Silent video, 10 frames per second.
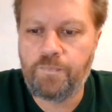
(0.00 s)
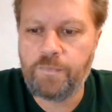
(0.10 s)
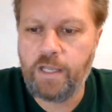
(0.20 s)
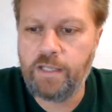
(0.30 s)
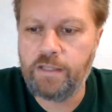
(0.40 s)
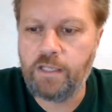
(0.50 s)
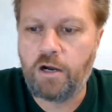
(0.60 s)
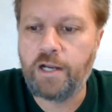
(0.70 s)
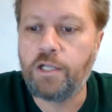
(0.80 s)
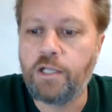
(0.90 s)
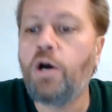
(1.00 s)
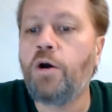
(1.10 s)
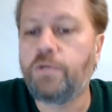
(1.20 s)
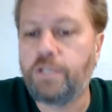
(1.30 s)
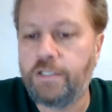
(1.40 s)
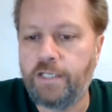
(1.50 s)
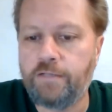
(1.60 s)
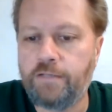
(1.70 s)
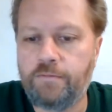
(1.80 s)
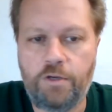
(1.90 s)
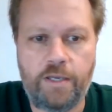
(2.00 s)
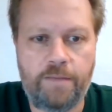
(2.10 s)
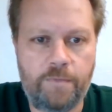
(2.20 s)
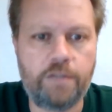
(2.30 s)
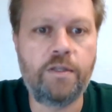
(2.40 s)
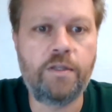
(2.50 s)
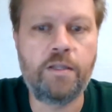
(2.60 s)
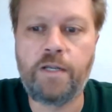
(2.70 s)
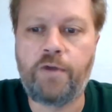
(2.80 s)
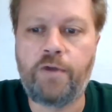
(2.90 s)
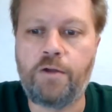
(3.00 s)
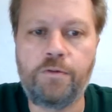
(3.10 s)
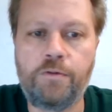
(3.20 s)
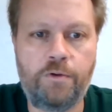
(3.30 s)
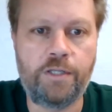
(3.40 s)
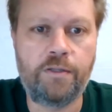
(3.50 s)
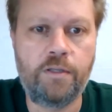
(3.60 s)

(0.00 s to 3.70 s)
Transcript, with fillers: How do you get the R again? Oh, shit. Okay. I'll do that in a minute, Raul. Hold on.